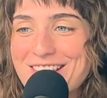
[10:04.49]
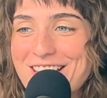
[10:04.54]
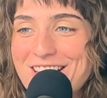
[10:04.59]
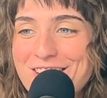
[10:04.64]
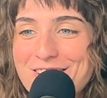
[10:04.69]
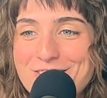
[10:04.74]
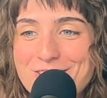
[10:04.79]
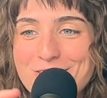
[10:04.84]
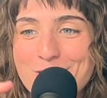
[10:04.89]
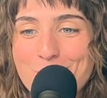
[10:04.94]

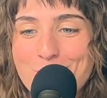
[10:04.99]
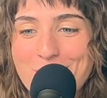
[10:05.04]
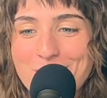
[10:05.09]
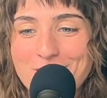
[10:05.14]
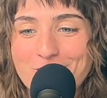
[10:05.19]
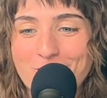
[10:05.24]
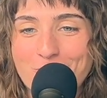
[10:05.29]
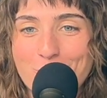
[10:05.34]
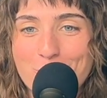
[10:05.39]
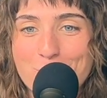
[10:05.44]
Thank you so
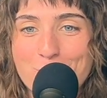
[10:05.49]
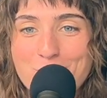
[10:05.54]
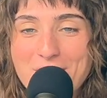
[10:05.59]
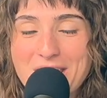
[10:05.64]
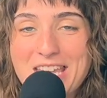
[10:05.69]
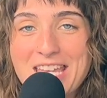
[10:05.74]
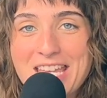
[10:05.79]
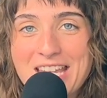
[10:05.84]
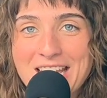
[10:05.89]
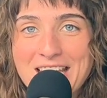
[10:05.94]
much for
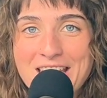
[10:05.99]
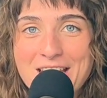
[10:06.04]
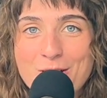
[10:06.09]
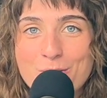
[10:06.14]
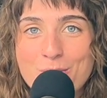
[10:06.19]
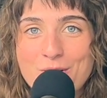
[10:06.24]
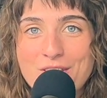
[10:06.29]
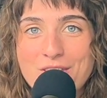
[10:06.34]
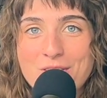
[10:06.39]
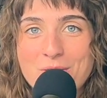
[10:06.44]
being
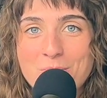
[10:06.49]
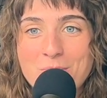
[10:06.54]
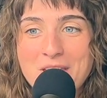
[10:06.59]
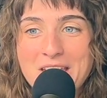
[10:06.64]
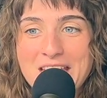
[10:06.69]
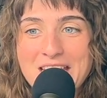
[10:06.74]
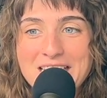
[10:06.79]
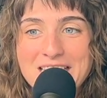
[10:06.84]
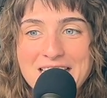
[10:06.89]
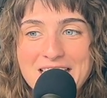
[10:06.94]
here with
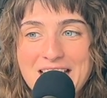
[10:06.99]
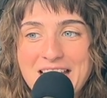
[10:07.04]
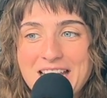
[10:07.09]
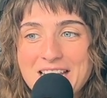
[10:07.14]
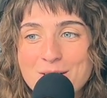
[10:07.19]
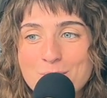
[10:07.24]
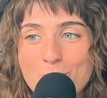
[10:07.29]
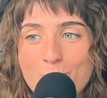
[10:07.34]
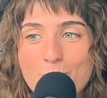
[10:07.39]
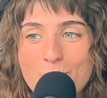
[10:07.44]
me. Today
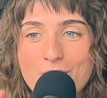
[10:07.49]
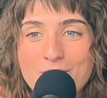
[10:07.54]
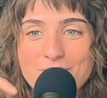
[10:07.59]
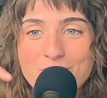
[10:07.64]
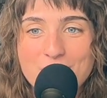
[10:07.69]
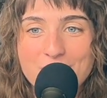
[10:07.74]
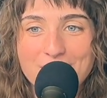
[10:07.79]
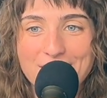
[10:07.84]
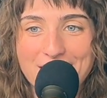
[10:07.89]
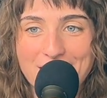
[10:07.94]
is more of
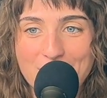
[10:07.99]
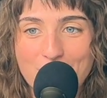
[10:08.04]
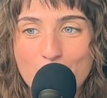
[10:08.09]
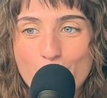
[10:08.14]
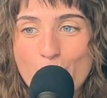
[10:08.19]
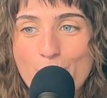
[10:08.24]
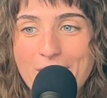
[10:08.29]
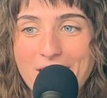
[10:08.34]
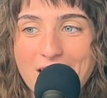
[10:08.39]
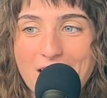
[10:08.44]
just like a
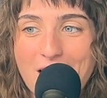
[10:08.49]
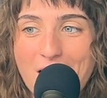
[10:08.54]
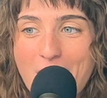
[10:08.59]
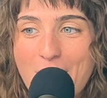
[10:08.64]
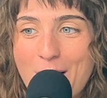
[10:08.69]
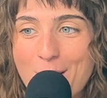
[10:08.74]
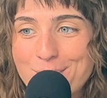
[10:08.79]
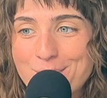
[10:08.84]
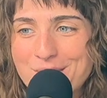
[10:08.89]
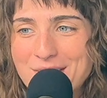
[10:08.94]
quick
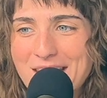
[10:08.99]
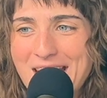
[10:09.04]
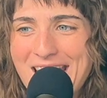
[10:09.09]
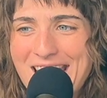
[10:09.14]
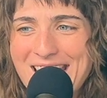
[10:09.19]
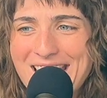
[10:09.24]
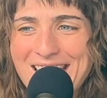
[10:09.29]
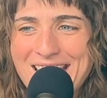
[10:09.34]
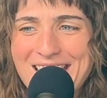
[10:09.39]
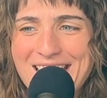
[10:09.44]

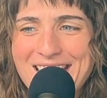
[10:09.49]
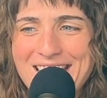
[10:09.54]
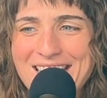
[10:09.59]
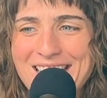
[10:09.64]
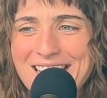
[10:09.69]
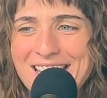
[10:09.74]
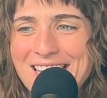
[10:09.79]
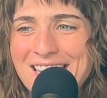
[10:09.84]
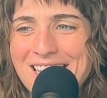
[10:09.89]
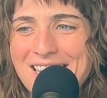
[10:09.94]
update in
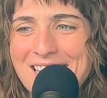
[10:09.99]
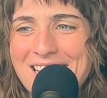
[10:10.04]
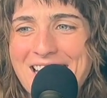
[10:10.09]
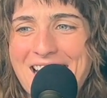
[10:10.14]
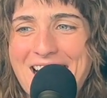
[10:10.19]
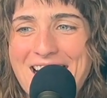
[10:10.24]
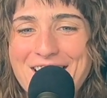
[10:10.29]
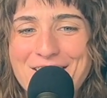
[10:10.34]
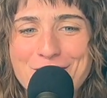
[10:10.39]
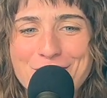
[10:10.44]

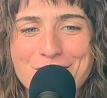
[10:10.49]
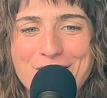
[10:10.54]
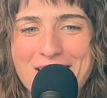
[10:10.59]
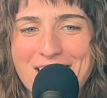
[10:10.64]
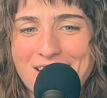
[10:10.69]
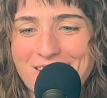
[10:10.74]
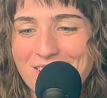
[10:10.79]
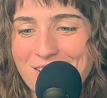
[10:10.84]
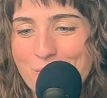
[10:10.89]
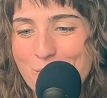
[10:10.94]

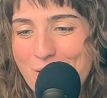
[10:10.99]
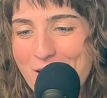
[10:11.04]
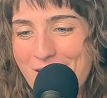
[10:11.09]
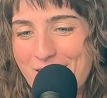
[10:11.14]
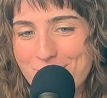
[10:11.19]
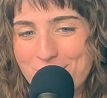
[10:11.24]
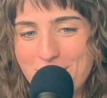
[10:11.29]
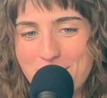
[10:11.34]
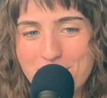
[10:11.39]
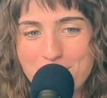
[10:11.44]
energetically where
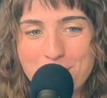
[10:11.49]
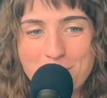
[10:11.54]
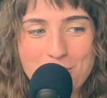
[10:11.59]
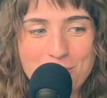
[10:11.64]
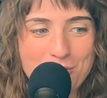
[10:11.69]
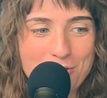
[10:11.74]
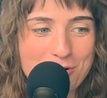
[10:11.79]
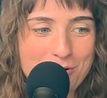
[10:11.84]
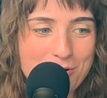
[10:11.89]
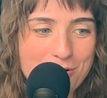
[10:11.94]
I've been
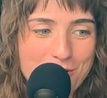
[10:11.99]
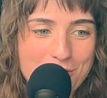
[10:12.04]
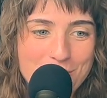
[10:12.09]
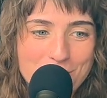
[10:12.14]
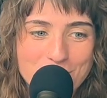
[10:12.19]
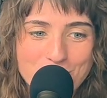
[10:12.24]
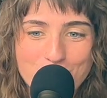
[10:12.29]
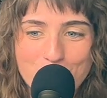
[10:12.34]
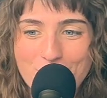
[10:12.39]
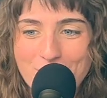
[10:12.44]

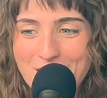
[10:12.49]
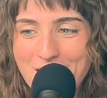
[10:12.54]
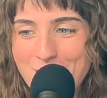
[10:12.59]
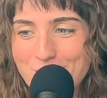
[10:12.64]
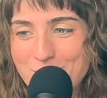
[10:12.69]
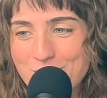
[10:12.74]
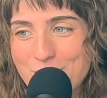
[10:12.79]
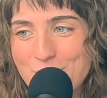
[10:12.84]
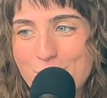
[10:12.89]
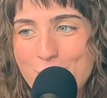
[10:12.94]
pulled, what
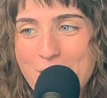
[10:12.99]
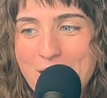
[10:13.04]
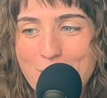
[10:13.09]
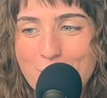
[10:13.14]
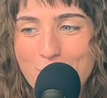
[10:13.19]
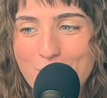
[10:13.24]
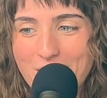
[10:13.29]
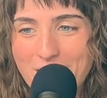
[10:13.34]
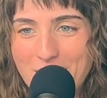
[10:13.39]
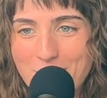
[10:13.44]
I'm doing,
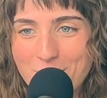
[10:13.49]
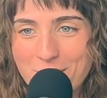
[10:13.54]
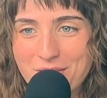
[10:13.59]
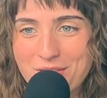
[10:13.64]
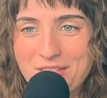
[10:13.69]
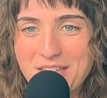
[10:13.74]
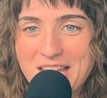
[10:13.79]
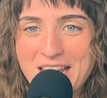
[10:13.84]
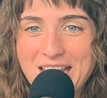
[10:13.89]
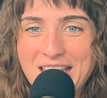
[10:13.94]
what I'm
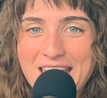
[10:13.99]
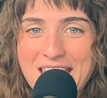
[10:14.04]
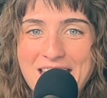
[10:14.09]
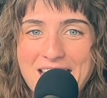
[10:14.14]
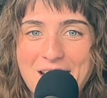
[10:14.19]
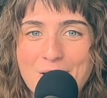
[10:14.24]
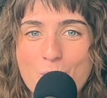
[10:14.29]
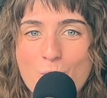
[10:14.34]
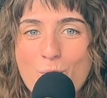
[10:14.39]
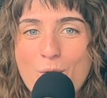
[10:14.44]

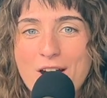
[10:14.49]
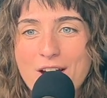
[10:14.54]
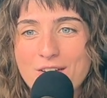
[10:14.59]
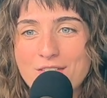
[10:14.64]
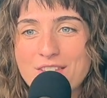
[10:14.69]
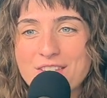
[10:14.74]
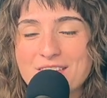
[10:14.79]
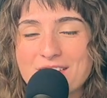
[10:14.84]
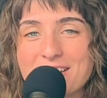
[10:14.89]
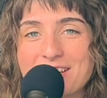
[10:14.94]
thinking, and where
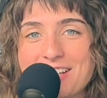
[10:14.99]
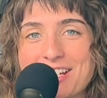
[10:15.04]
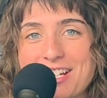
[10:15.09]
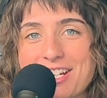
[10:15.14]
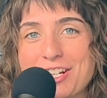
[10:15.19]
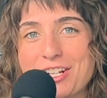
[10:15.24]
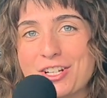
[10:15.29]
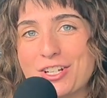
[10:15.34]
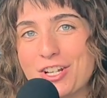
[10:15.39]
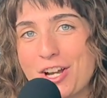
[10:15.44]
this is going
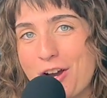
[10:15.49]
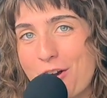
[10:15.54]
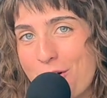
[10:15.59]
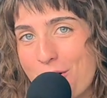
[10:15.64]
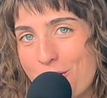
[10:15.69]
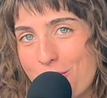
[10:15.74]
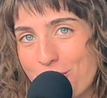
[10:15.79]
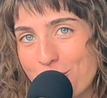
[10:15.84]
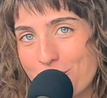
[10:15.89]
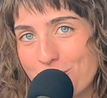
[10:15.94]
to
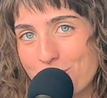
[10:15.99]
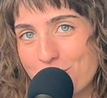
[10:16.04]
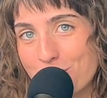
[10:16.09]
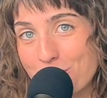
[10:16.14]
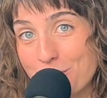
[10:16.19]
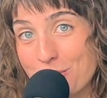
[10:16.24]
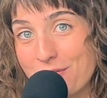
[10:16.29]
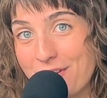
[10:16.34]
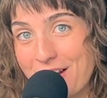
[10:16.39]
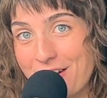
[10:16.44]
go
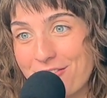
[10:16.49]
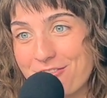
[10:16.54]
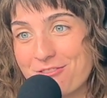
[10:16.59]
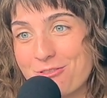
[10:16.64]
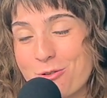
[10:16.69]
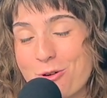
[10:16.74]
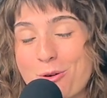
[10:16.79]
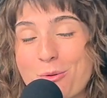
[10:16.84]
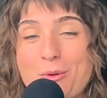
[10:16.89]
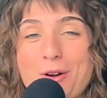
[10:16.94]
moving
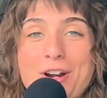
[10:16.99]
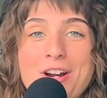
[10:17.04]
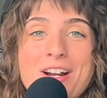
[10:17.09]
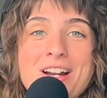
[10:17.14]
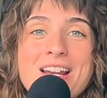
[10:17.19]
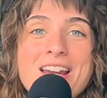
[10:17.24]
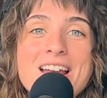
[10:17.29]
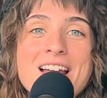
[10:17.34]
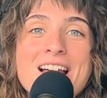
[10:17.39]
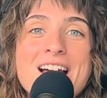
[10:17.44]
forward.